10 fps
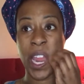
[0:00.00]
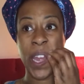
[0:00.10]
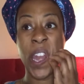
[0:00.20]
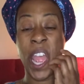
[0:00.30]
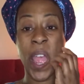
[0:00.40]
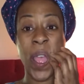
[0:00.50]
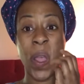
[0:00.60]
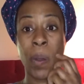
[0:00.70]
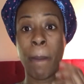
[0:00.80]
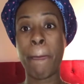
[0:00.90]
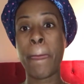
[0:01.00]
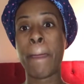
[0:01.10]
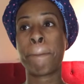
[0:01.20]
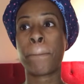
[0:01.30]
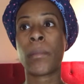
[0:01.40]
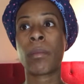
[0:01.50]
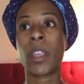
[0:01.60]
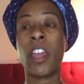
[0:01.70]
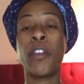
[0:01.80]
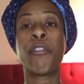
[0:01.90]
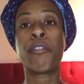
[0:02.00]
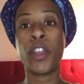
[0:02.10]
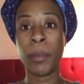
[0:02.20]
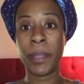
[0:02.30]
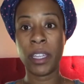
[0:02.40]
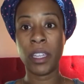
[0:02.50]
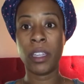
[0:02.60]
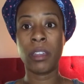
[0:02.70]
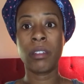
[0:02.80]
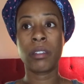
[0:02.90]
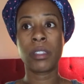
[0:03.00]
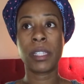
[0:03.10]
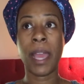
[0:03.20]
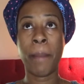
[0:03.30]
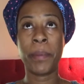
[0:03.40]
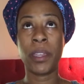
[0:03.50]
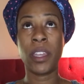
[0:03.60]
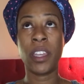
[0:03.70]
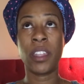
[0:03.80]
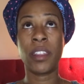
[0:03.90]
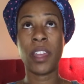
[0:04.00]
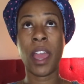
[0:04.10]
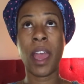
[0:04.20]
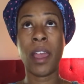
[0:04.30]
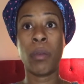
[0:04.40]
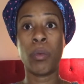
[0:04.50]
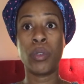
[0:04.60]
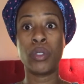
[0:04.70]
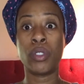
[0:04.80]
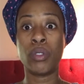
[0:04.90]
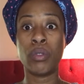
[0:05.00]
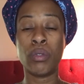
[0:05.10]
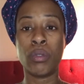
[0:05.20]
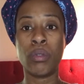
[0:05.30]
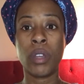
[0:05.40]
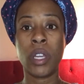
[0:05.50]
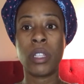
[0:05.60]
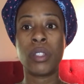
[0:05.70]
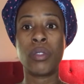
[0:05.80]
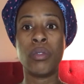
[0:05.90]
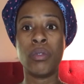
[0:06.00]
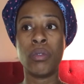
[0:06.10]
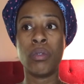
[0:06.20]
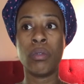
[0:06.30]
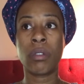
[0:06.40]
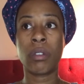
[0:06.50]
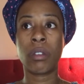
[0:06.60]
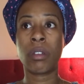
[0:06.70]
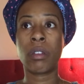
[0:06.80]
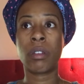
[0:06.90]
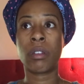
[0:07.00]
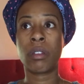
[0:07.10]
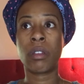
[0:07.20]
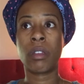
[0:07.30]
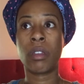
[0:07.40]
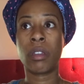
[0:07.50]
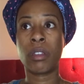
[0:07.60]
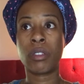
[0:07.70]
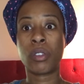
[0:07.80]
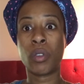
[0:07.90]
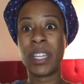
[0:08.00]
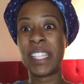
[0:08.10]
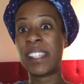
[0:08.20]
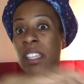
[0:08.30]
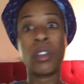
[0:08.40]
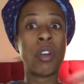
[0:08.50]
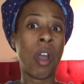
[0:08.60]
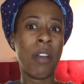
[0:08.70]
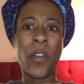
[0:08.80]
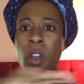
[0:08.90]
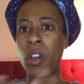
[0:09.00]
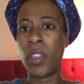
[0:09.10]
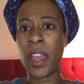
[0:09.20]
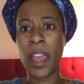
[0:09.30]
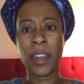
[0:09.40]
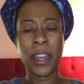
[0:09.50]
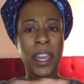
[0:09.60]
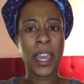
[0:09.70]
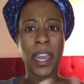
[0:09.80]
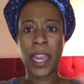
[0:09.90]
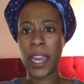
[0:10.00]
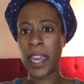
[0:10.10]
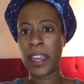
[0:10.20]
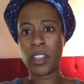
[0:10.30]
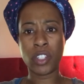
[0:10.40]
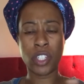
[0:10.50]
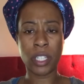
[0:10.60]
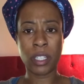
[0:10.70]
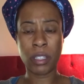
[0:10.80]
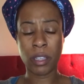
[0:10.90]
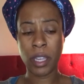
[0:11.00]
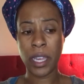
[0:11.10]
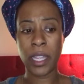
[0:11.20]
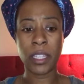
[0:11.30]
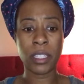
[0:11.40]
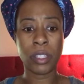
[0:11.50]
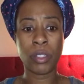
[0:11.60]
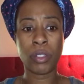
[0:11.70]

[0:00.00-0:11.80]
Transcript: Now, an affirming tapping that I will do to sort of seal off all that energy is